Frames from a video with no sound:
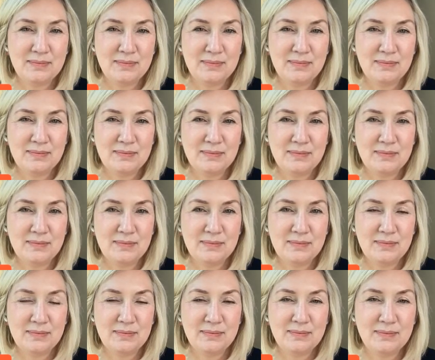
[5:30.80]

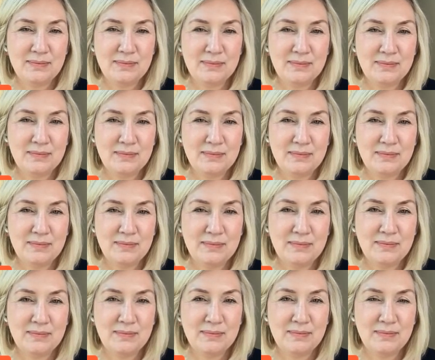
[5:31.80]

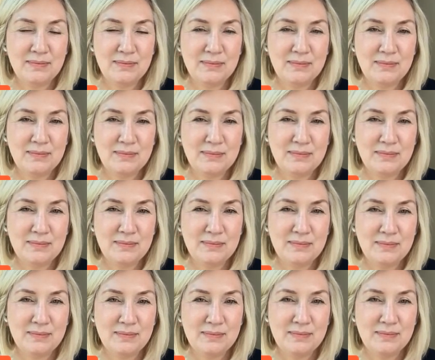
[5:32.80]

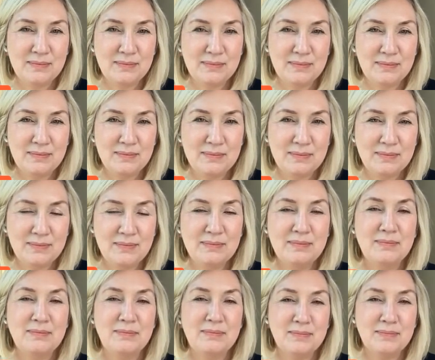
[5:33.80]

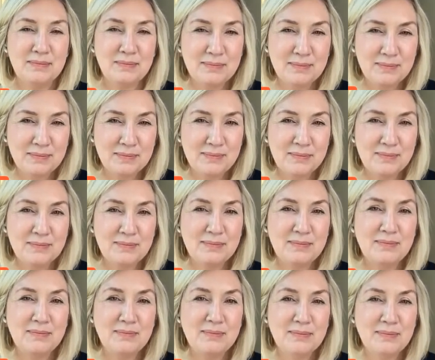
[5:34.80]

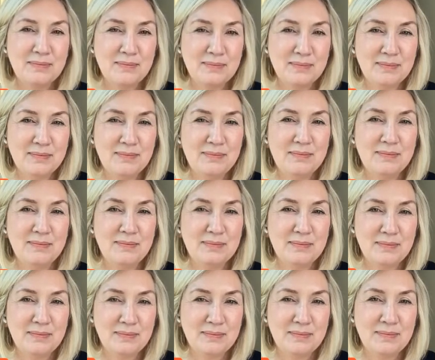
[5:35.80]

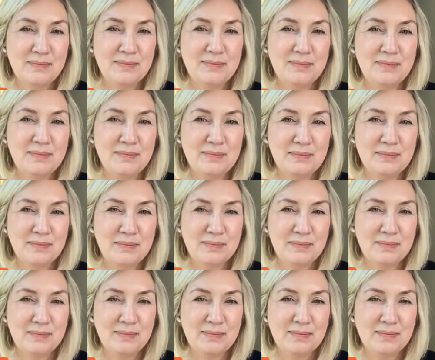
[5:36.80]

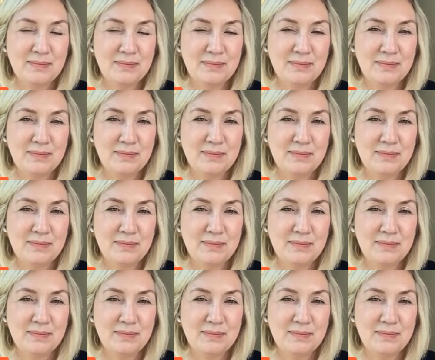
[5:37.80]
No words are spoken by the person on screen.